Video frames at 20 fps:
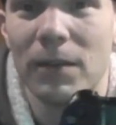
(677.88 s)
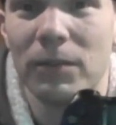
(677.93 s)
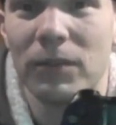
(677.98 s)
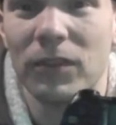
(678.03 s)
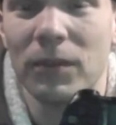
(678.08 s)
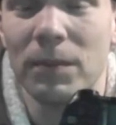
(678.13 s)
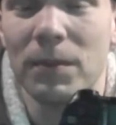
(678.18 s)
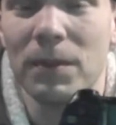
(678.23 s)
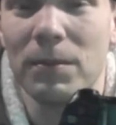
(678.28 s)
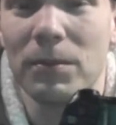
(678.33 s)

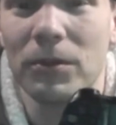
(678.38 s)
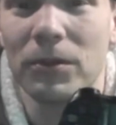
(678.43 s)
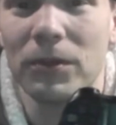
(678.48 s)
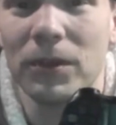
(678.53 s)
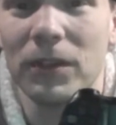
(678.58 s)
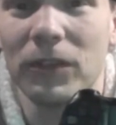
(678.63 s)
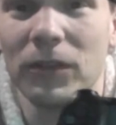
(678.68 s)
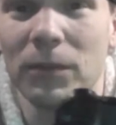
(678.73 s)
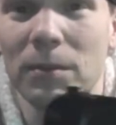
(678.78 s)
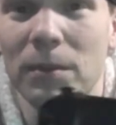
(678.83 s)
Some people
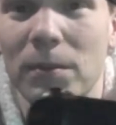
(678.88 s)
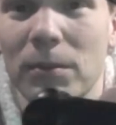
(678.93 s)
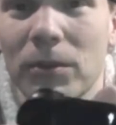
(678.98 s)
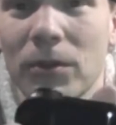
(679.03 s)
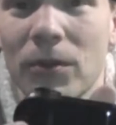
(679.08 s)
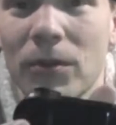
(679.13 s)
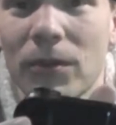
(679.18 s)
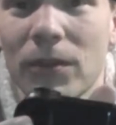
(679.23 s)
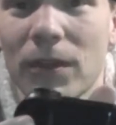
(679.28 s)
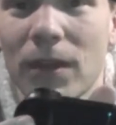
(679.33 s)
agree, some people
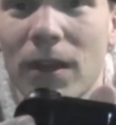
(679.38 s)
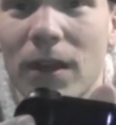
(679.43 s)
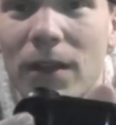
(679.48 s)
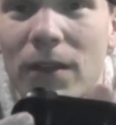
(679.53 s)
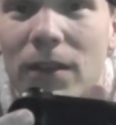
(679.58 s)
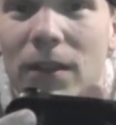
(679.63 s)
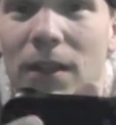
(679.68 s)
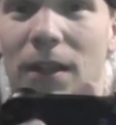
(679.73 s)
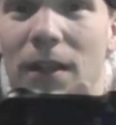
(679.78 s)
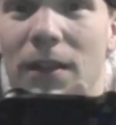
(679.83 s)
don't.
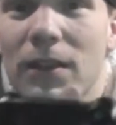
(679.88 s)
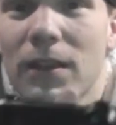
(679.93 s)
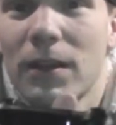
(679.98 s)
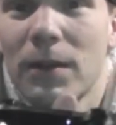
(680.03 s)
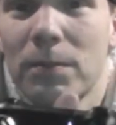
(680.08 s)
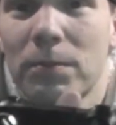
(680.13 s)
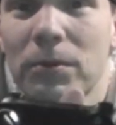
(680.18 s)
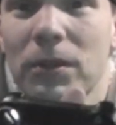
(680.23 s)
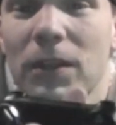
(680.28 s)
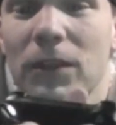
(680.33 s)

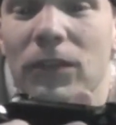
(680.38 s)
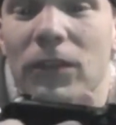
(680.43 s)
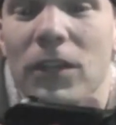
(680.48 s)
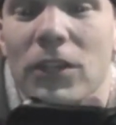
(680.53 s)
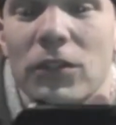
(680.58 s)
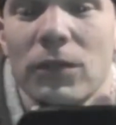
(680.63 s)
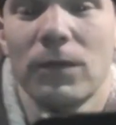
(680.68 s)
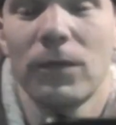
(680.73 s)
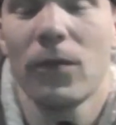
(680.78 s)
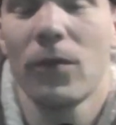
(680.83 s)
The
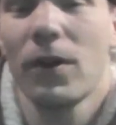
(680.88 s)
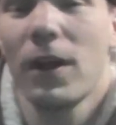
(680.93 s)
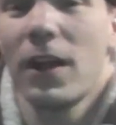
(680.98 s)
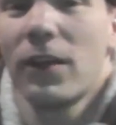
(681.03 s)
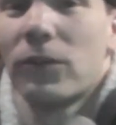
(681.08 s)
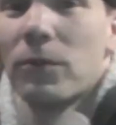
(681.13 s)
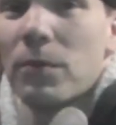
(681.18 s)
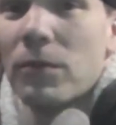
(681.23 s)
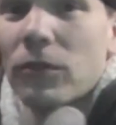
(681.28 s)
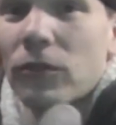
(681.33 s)
PlayStation 4
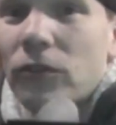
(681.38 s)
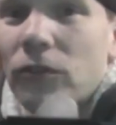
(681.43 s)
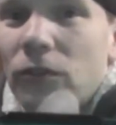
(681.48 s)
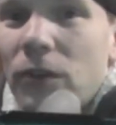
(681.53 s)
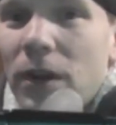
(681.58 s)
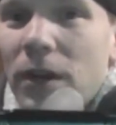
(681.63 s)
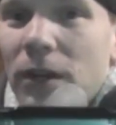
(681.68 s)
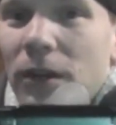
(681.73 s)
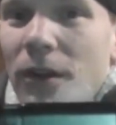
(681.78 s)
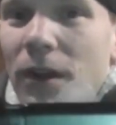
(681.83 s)
has them
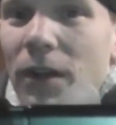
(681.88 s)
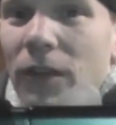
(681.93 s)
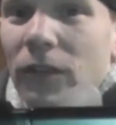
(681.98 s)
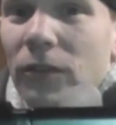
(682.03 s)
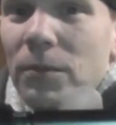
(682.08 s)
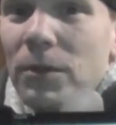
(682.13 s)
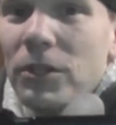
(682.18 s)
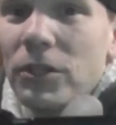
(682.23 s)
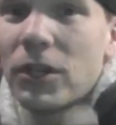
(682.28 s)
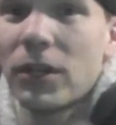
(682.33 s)
straight across
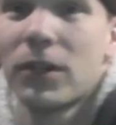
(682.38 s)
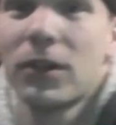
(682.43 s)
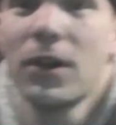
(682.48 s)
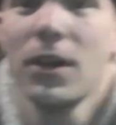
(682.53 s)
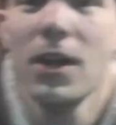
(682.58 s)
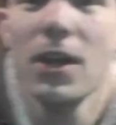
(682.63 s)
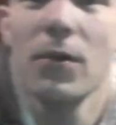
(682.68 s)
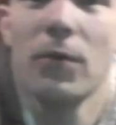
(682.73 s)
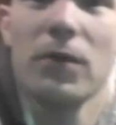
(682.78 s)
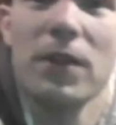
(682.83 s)
from each
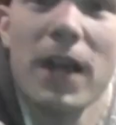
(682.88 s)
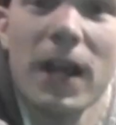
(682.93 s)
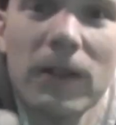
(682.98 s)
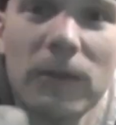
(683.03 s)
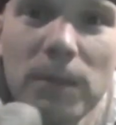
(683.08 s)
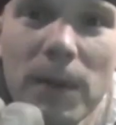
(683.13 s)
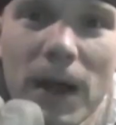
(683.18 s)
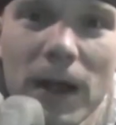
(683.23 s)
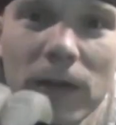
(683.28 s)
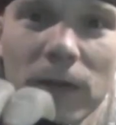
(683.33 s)
other, where the
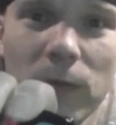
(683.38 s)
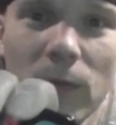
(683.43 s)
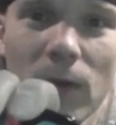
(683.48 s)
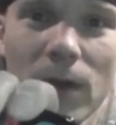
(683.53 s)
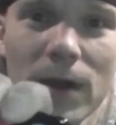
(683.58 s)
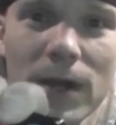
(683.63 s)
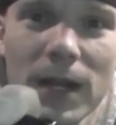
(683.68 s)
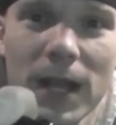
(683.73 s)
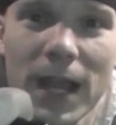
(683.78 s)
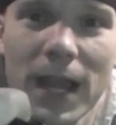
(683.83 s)
Xbox
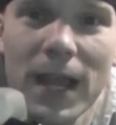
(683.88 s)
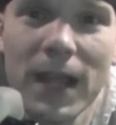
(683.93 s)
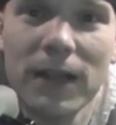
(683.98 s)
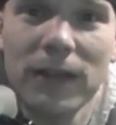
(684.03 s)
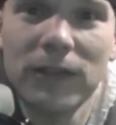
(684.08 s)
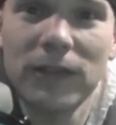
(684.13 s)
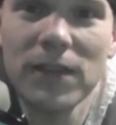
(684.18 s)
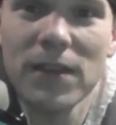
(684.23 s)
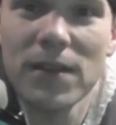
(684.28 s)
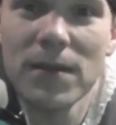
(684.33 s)
One
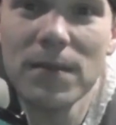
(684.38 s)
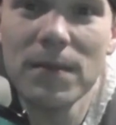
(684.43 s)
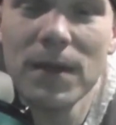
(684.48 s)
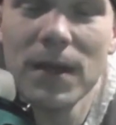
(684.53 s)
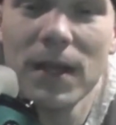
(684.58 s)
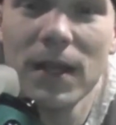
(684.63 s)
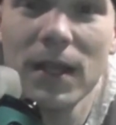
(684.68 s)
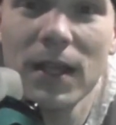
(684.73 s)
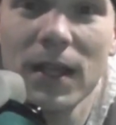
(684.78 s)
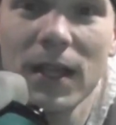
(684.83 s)
has
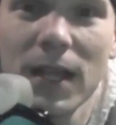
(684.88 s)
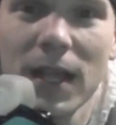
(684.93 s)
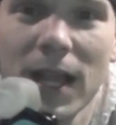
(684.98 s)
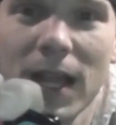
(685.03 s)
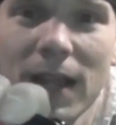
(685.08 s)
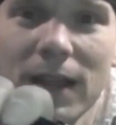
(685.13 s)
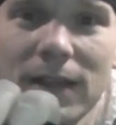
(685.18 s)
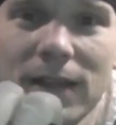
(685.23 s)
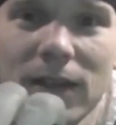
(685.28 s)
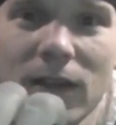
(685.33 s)
them
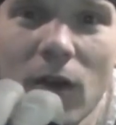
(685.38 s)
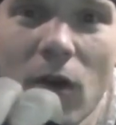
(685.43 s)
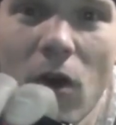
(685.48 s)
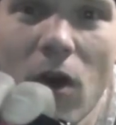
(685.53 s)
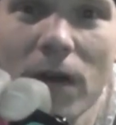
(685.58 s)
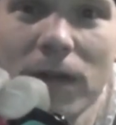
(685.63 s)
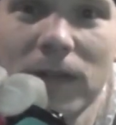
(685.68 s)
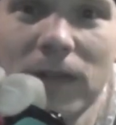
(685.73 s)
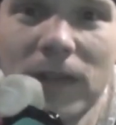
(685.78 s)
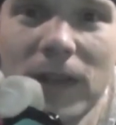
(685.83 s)
at
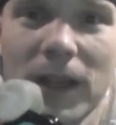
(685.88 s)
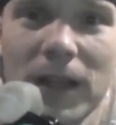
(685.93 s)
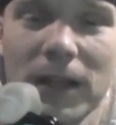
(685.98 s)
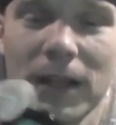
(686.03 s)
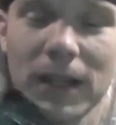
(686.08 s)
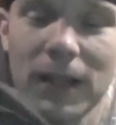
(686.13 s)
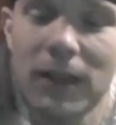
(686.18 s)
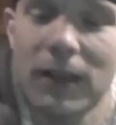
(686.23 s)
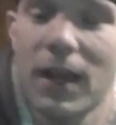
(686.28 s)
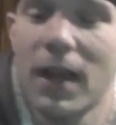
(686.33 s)
offset
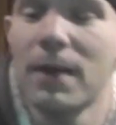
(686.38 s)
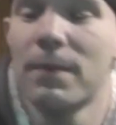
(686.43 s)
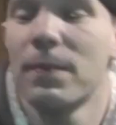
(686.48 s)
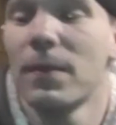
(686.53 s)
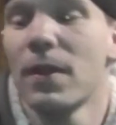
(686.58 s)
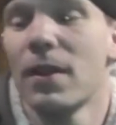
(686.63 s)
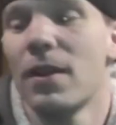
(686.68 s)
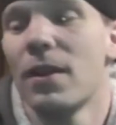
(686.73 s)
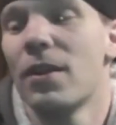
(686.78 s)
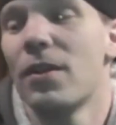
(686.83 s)
like that.
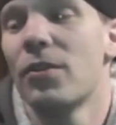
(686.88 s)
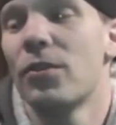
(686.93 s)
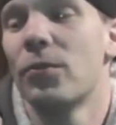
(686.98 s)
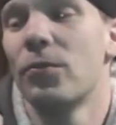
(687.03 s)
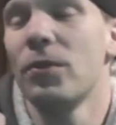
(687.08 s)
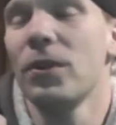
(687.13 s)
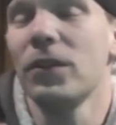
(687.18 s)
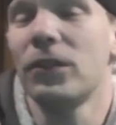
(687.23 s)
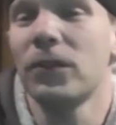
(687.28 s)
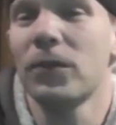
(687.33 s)

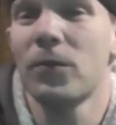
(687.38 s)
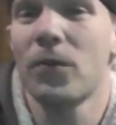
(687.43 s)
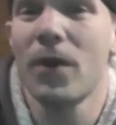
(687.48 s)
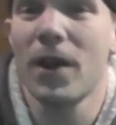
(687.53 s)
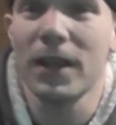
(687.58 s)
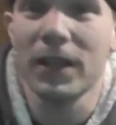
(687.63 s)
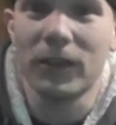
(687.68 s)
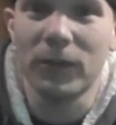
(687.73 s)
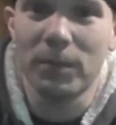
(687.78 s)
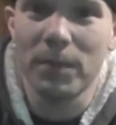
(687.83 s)
The reason
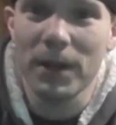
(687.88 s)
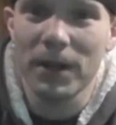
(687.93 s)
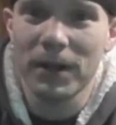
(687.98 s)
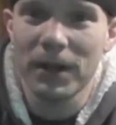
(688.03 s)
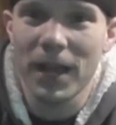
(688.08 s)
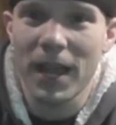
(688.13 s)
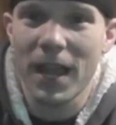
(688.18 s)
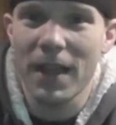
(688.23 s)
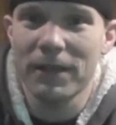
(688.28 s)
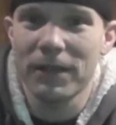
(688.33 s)
why it's
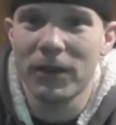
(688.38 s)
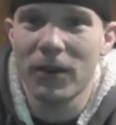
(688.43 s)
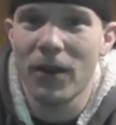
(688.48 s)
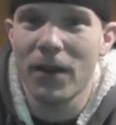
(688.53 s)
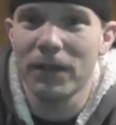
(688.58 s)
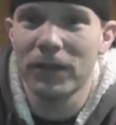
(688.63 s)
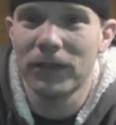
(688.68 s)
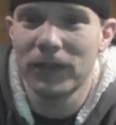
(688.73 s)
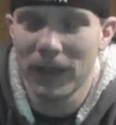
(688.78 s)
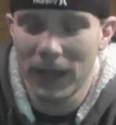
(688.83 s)
better to have it
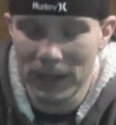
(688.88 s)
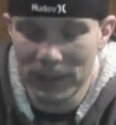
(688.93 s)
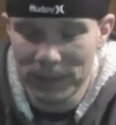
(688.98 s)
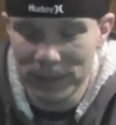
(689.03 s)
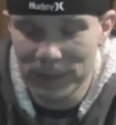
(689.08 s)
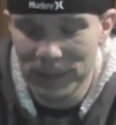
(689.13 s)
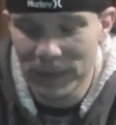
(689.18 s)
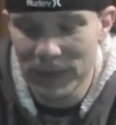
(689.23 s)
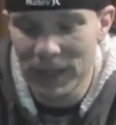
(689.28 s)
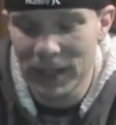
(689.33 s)
offset
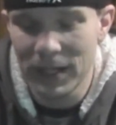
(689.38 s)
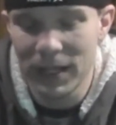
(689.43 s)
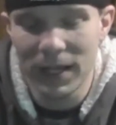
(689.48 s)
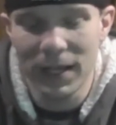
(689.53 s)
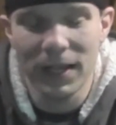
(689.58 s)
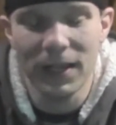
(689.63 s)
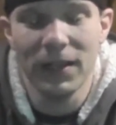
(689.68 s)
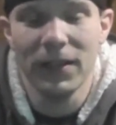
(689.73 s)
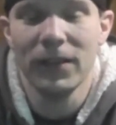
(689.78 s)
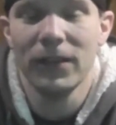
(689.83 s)

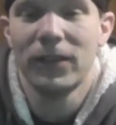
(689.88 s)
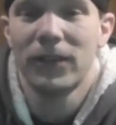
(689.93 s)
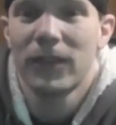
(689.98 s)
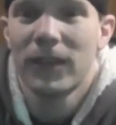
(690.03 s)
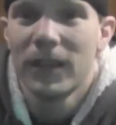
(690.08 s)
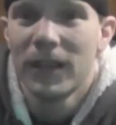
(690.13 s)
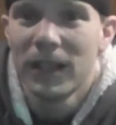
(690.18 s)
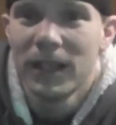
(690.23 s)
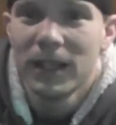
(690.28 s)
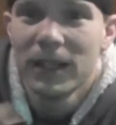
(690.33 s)
is